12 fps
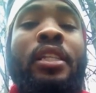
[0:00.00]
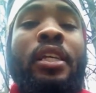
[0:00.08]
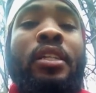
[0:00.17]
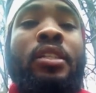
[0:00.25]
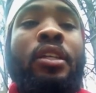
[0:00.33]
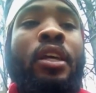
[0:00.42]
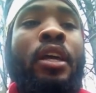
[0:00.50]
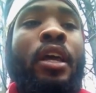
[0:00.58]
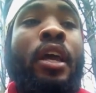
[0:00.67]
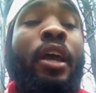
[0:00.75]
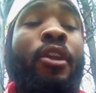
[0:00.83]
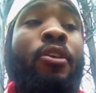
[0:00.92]
this
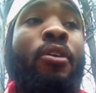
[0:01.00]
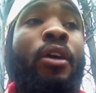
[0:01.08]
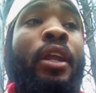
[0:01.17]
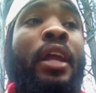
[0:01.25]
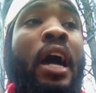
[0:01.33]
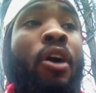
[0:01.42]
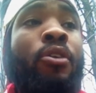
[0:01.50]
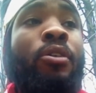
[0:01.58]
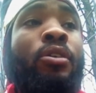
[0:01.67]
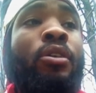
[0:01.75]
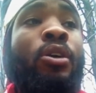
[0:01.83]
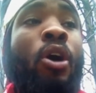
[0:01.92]
inner and
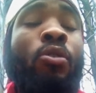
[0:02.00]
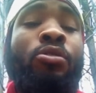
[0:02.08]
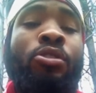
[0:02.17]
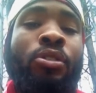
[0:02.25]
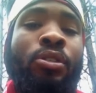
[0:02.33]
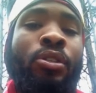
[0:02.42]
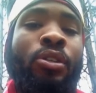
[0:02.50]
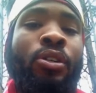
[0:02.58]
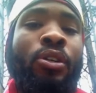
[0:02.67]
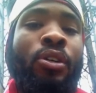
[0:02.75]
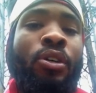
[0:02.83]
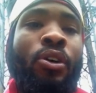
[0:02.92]
outer culture,
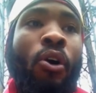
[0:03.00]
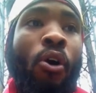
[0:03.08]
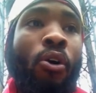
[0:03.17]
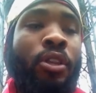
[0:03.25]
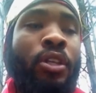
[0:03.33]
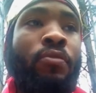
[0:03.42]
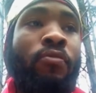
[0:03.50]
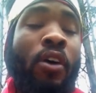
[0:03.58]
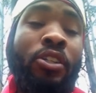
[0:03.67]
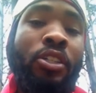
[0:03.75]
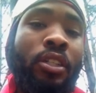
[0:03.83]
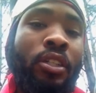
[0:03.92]
or this
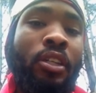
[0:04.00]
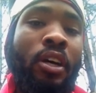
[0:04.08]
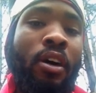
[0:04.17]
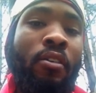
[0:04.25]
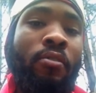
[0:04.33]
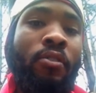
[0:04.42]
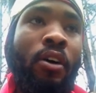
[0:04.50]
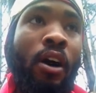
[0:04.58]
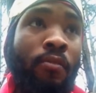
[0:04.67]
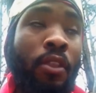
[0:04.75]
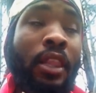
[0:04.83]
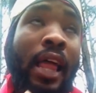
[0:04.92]
function of
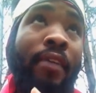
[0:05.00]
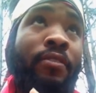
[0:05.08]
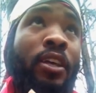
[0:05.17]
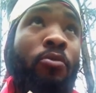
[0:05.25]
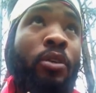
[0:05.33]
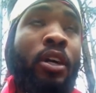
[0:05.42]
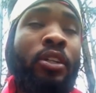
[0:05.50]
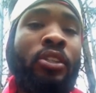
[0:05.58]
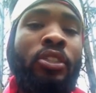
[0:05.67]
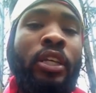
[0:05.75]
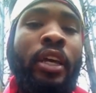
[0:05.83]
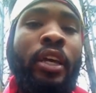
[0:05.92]
the life that we
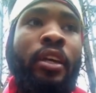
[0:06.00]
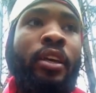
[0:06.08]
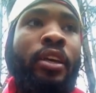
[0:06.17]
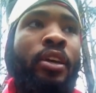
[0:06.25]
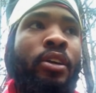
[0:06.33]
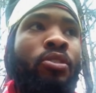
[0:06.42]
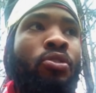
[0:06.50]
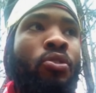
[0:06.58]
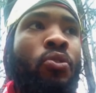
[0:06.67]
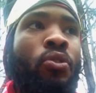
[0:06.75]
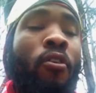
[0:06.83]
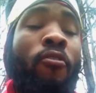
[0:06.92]
understand,
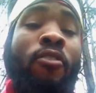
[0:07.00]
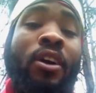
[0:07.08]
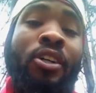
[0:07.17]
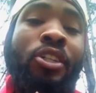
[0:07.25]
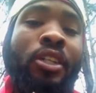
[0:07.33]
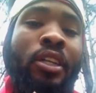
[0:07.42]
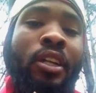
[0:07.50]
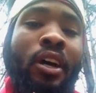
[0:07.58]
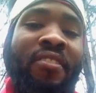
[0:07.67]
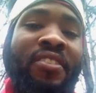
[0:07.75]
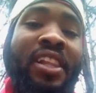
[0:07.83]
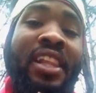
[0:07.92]
to the function
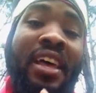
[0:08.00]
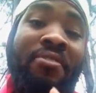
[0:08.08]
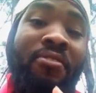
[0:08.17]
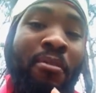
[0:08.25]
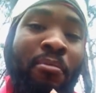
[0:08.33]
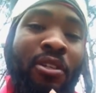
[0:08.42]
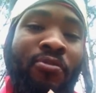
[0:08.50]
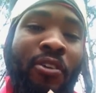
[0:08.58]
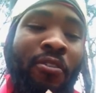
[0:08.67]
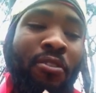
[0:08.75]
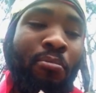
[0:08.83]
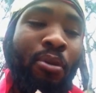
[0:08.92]
of the left hemisphere
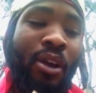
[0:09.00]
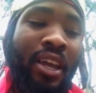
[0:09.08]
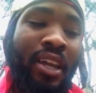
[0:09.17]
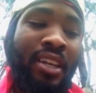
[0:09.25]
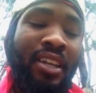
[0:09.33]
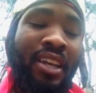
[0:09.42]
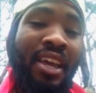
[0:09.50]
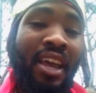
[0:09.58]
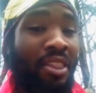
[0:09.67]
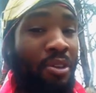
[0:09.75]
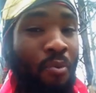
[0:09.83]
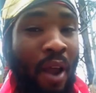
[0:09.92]
of the brain
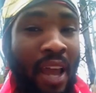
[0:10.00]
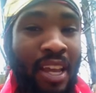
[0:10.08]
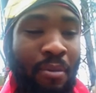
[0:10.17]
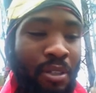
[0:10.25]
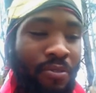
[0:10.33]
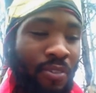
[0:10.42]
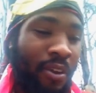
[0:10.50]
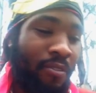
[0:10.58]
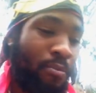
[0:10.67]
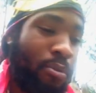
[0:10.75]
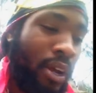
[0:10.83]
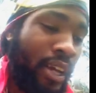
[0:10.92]
and the right hemisphere of the
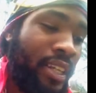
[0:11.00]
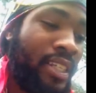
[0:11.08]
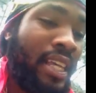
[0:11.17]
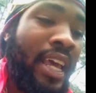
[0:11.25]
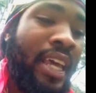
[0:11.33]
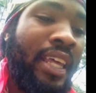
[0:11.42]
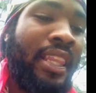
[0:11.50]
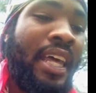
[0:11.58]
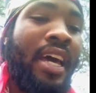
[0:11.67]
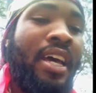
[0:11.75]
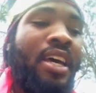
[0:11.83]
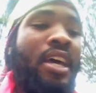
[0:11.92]
brain, saying
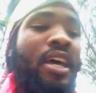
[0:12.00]
that